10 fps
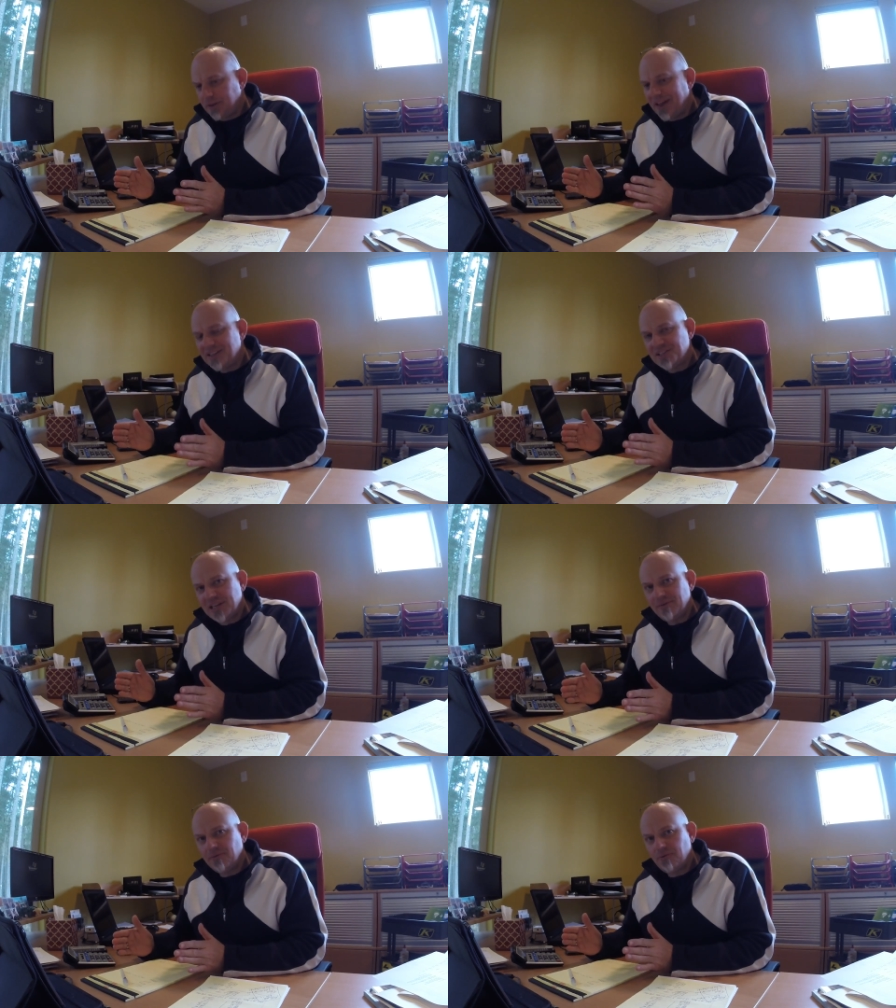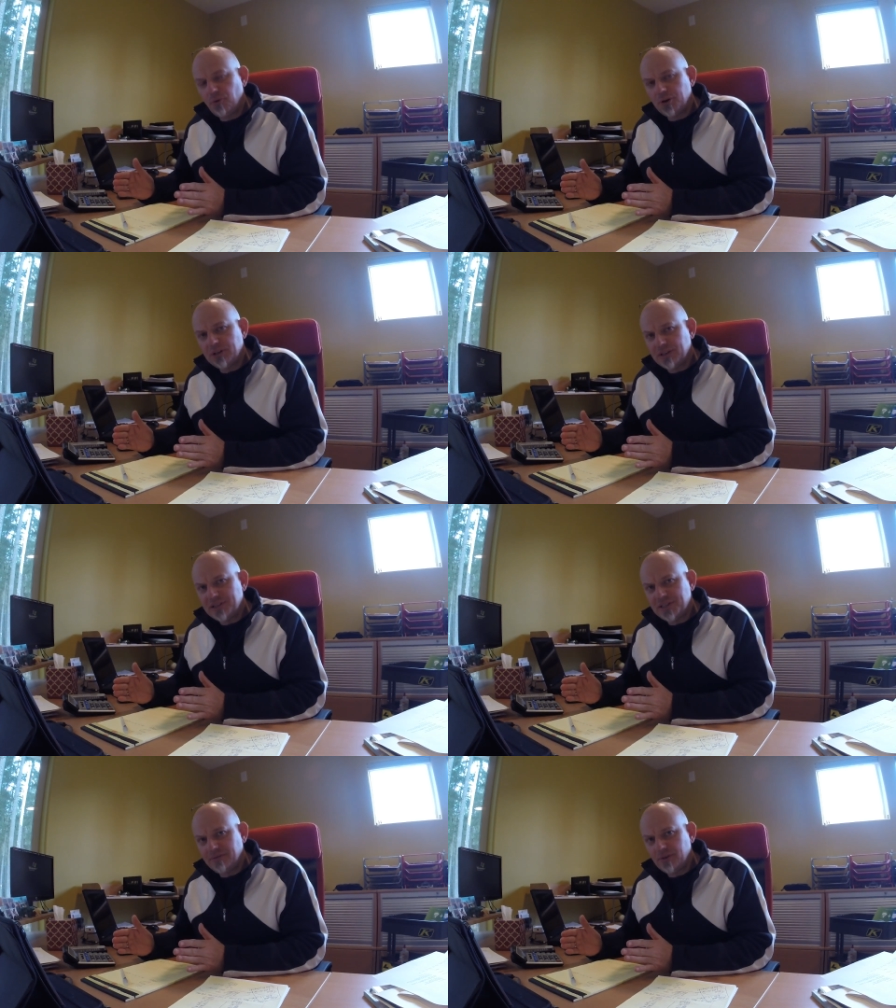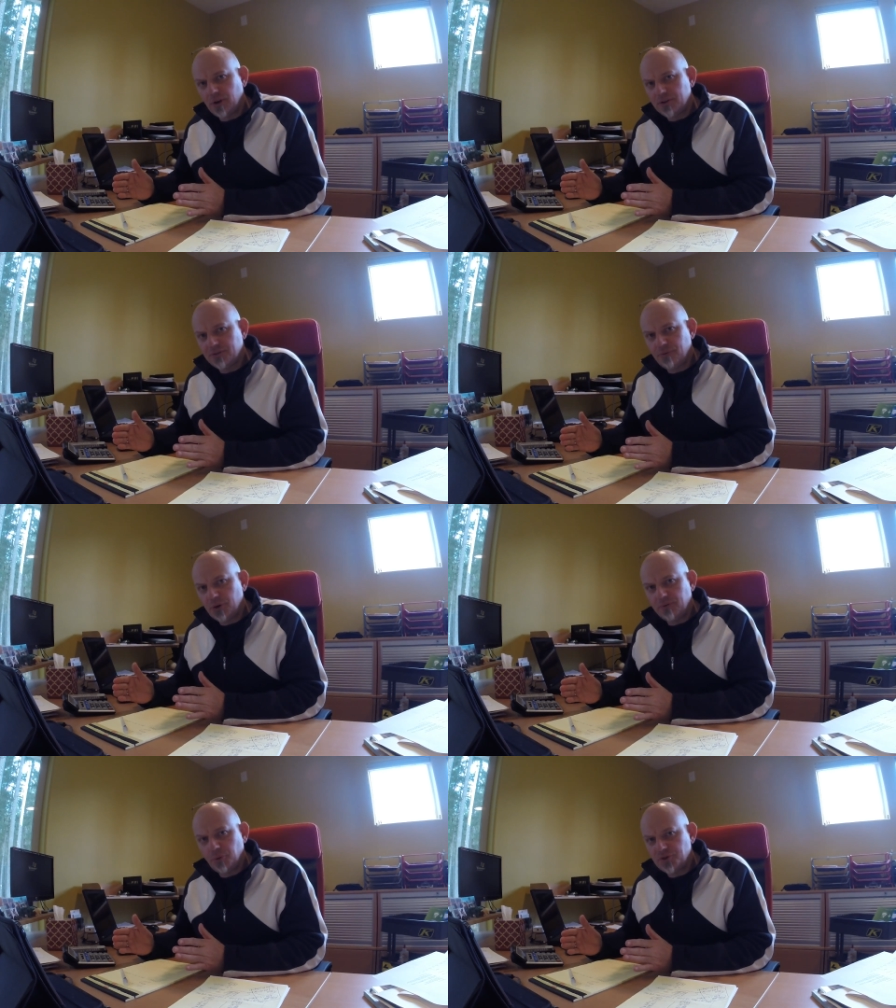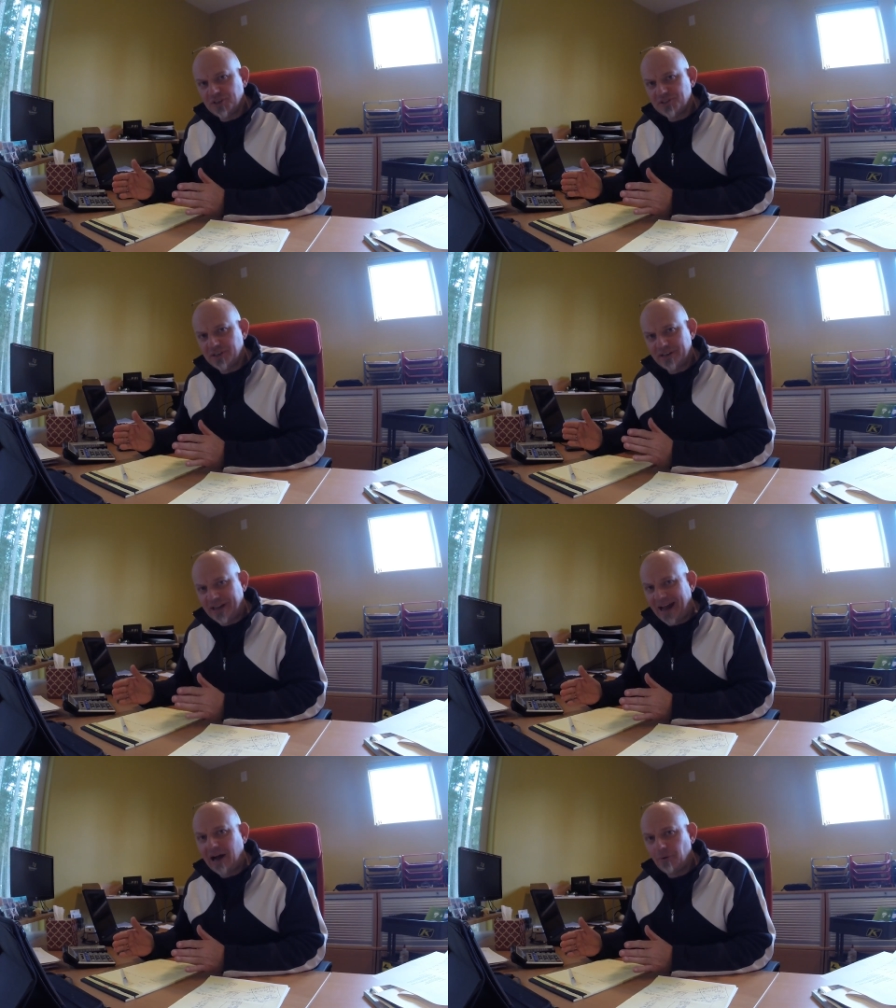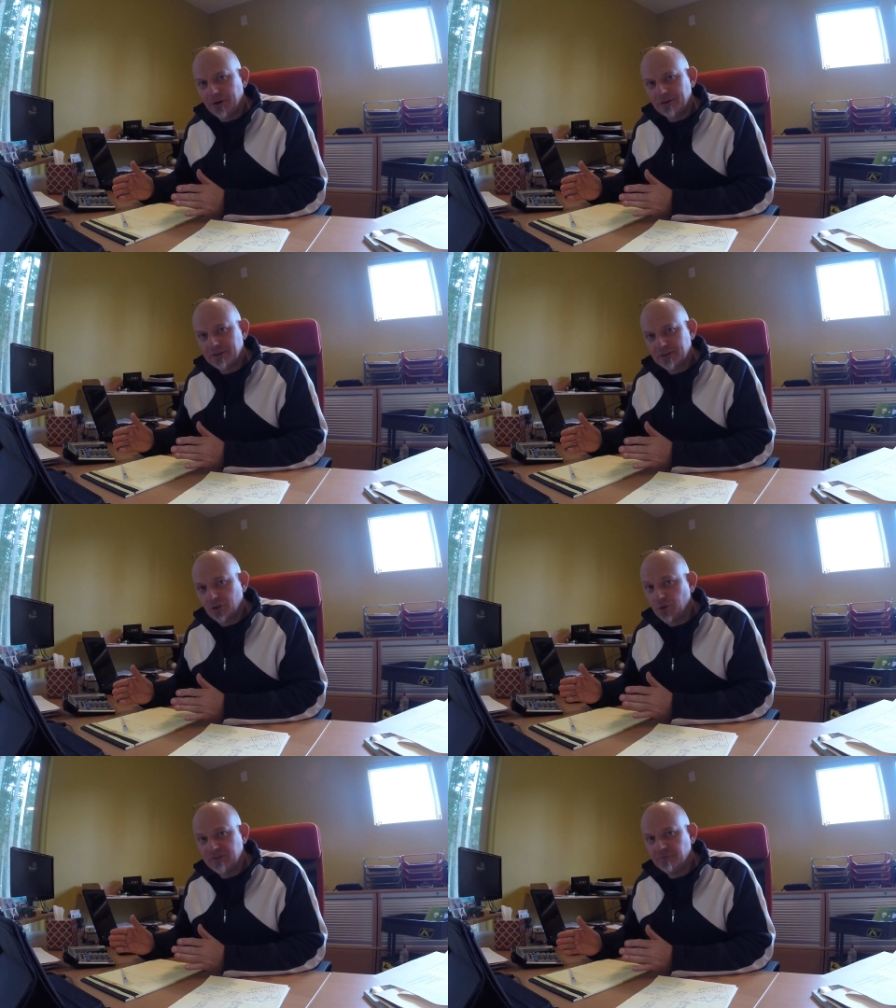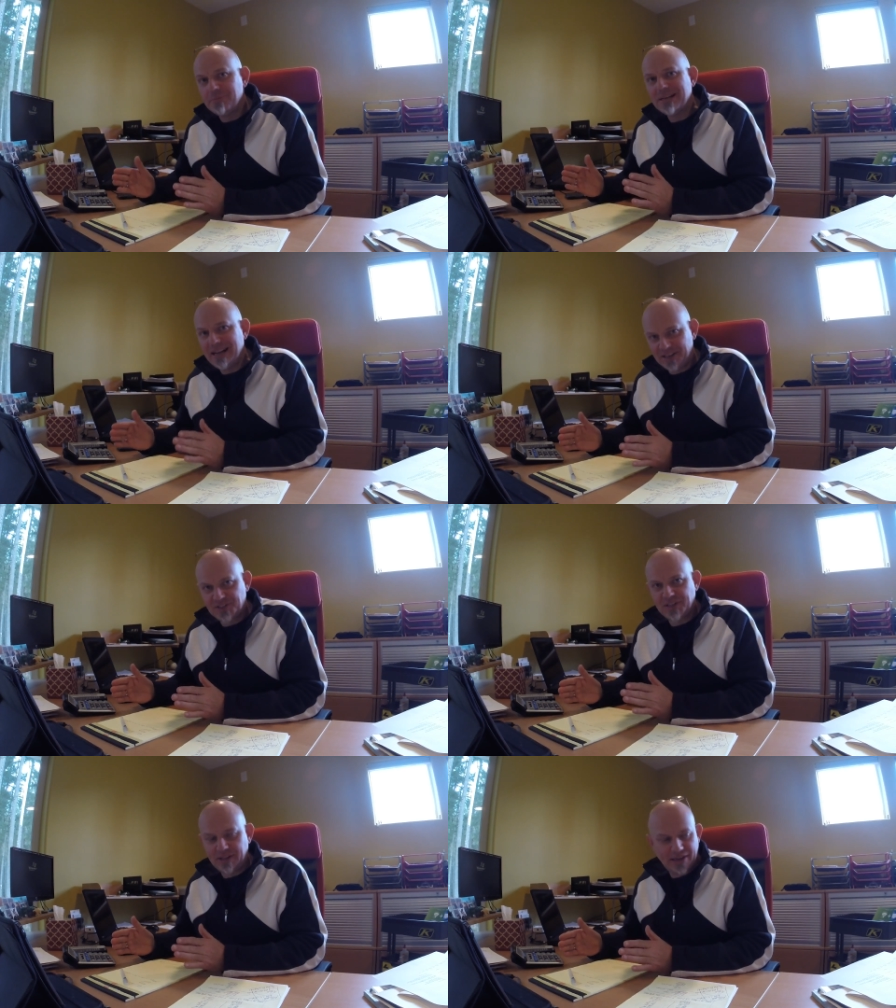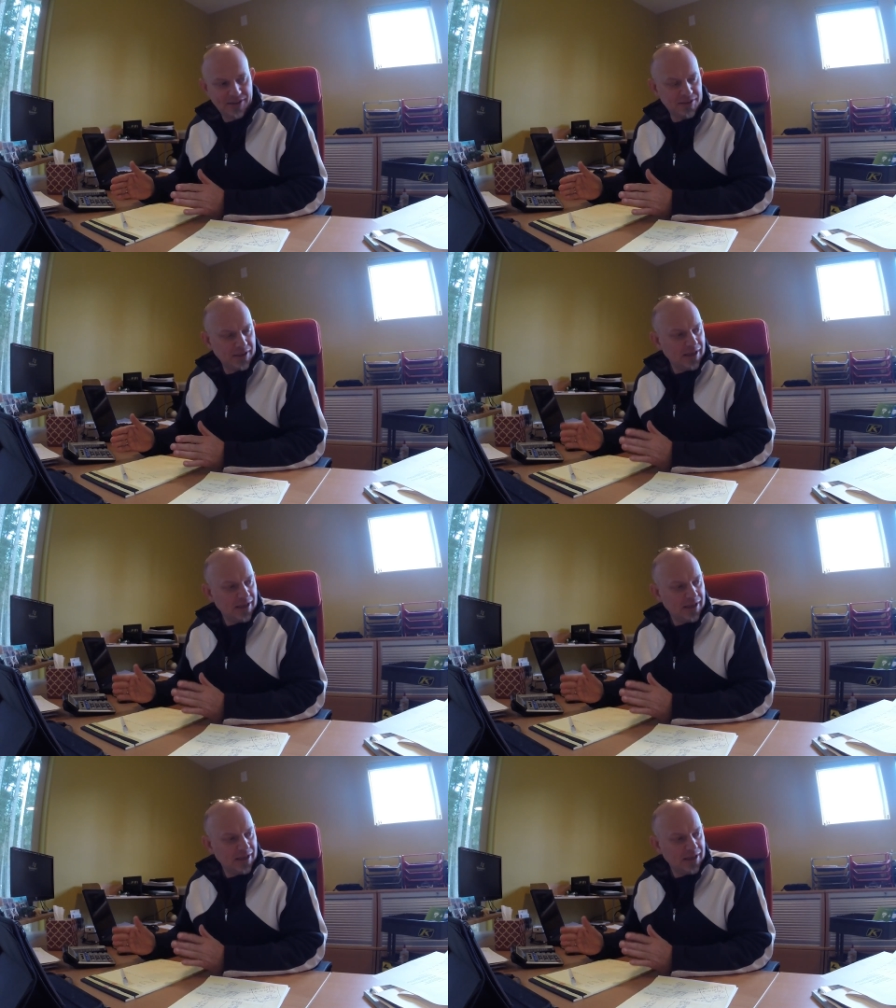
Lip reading: that $7.44 an hour could even be less than that.